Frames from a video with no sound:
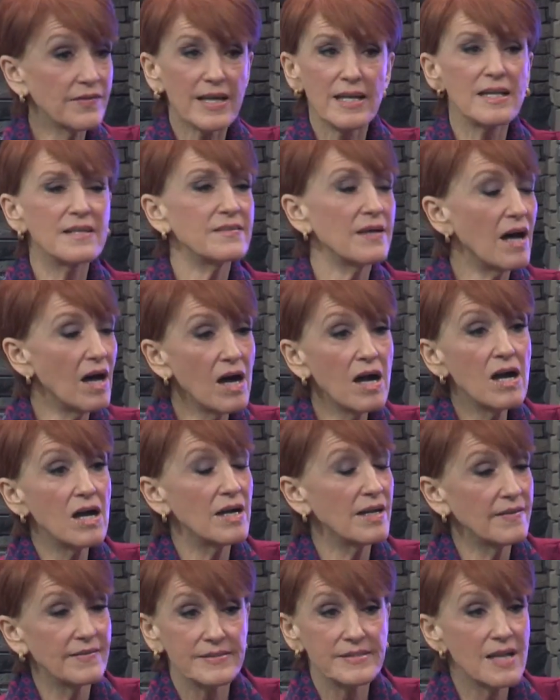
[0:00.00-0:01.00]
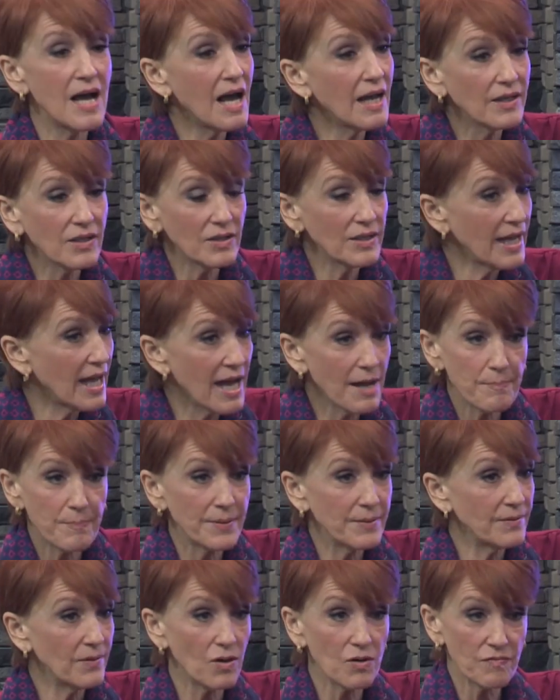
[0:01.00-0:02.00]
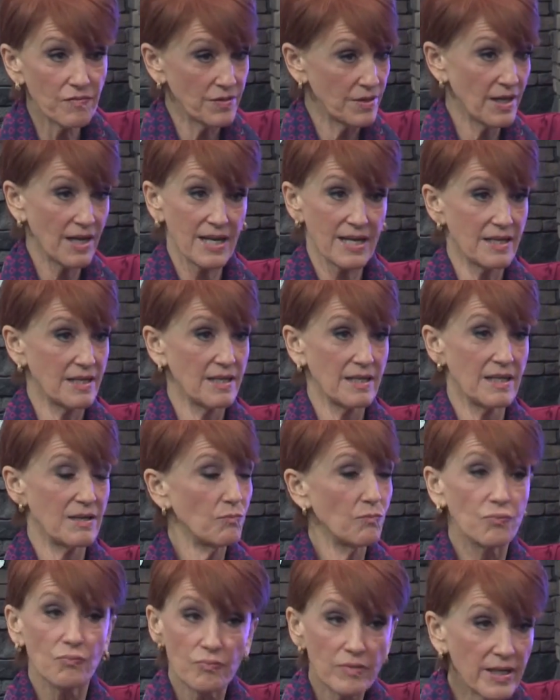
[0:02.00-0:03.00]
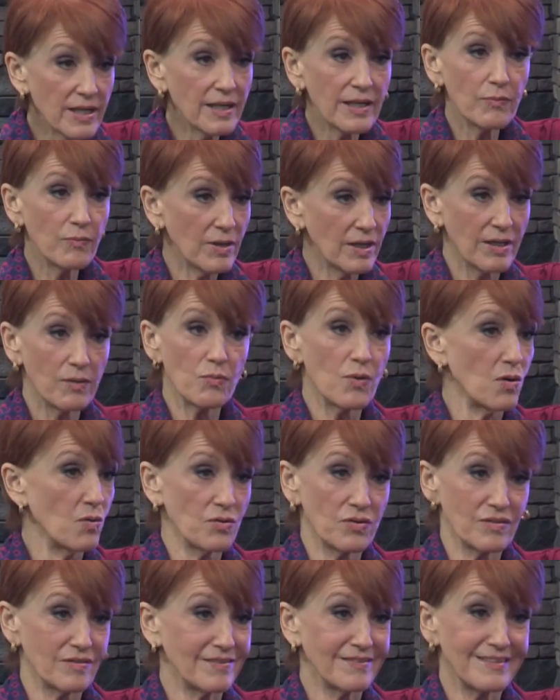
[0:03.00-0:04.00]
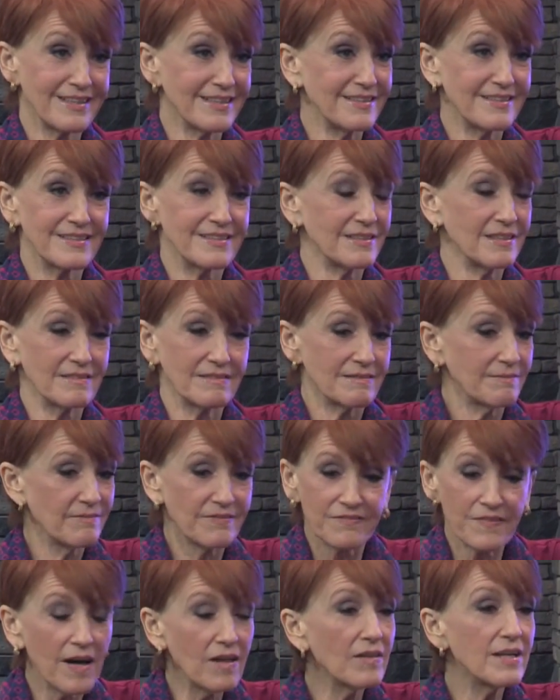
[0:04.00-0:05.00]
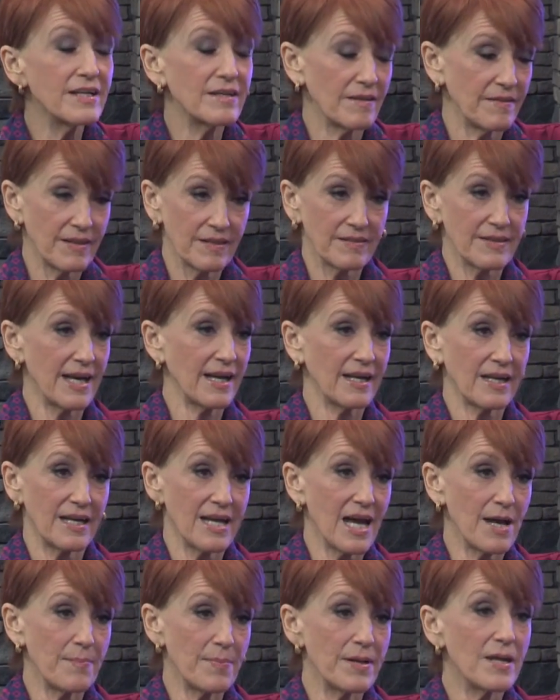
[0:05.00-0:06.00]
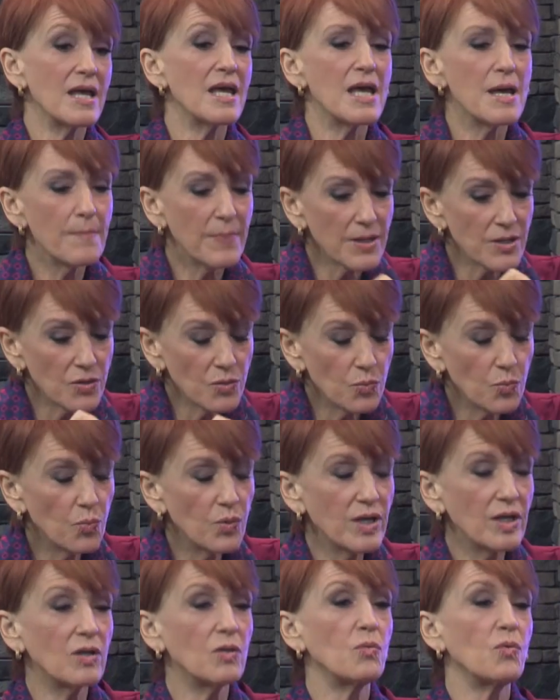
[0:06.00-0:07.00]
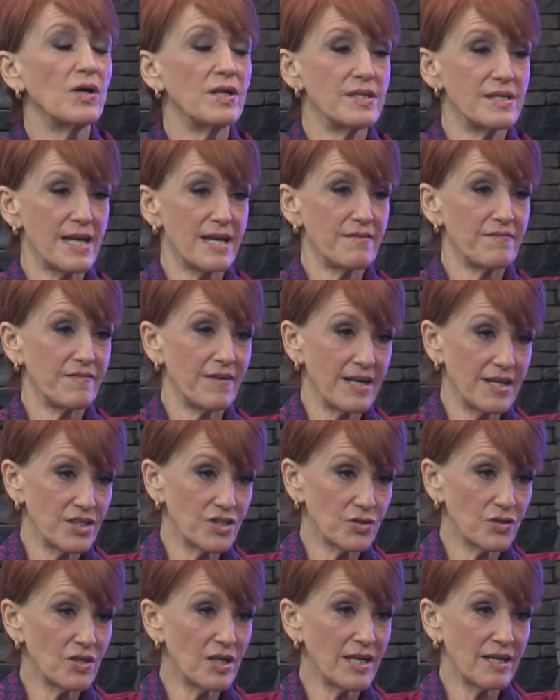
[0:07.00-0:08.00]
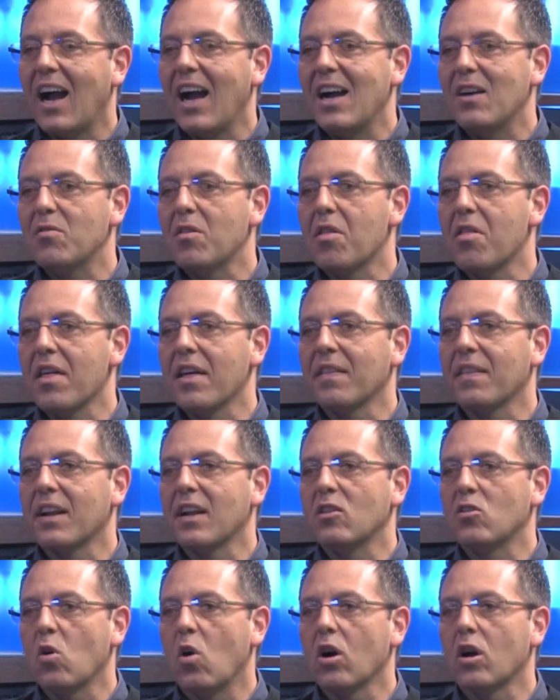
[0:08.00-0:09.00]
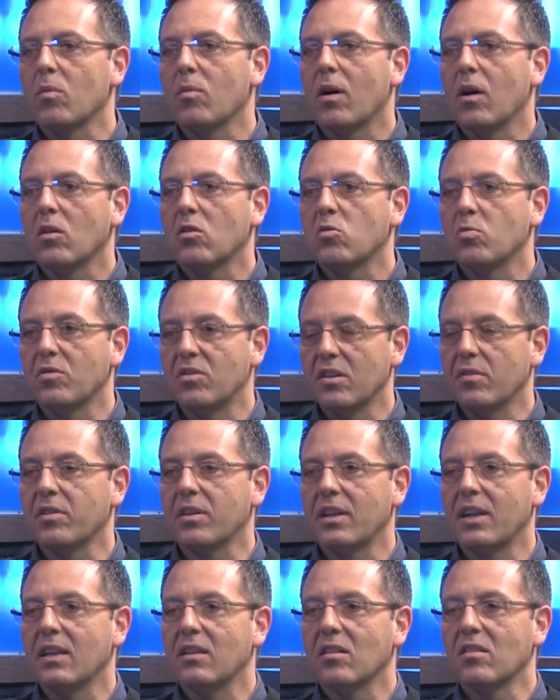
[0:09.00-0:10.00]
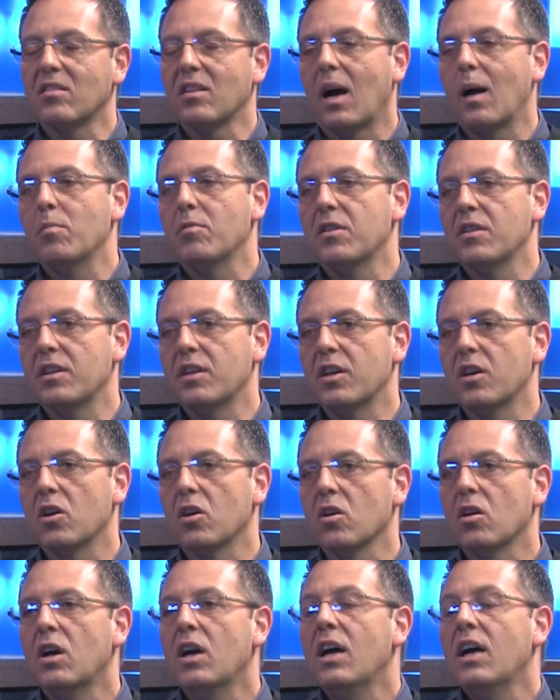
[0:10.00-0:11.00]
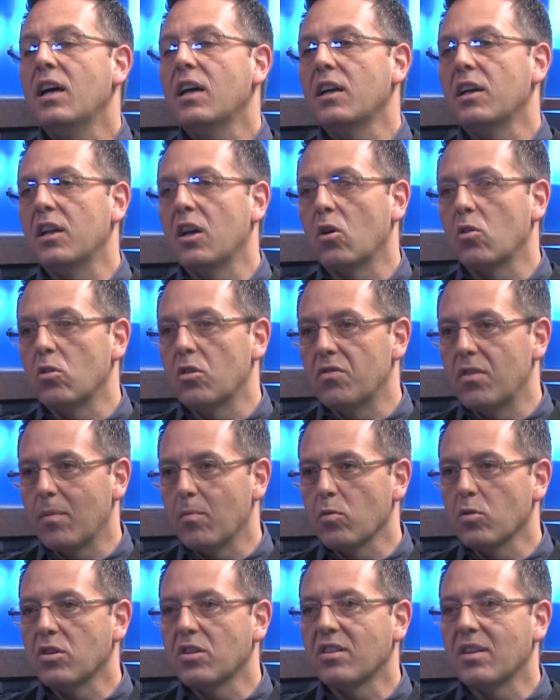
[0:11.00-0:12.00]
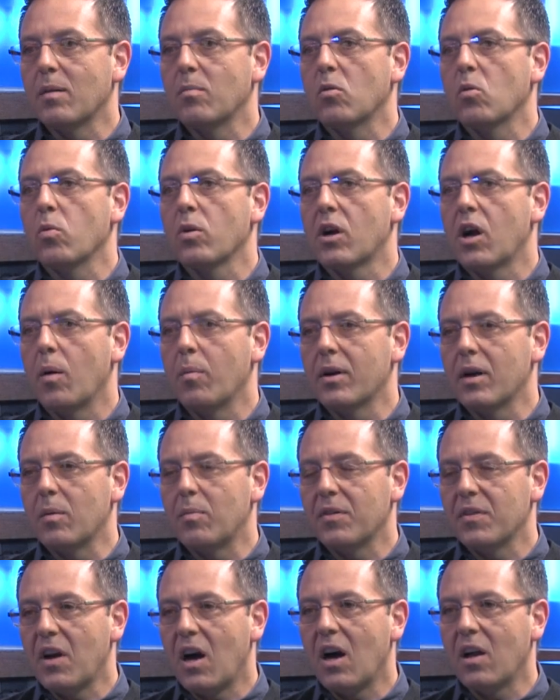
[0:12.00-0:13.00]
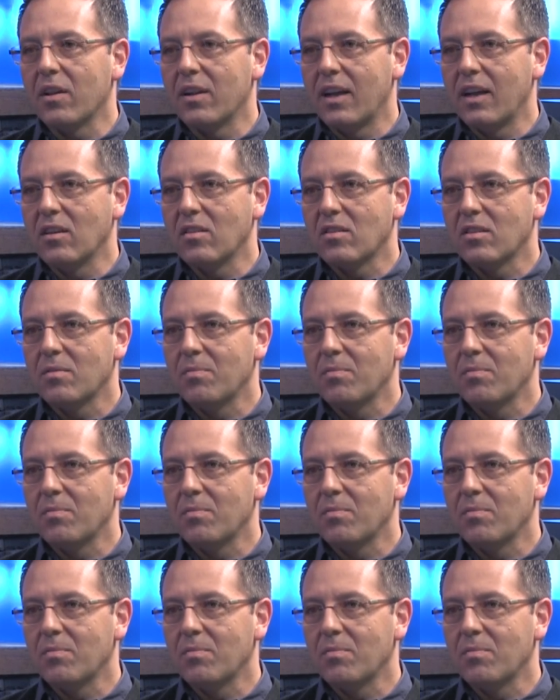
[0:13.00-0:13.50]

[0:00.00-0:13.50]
And it's hard. It's not going to happen overnight. It really, really won't. That's folly to think that can happen. But you will one day find joy. I have a thing that I talk about specifically at this time of the year. You know, November, December, we're coming up on the holidays.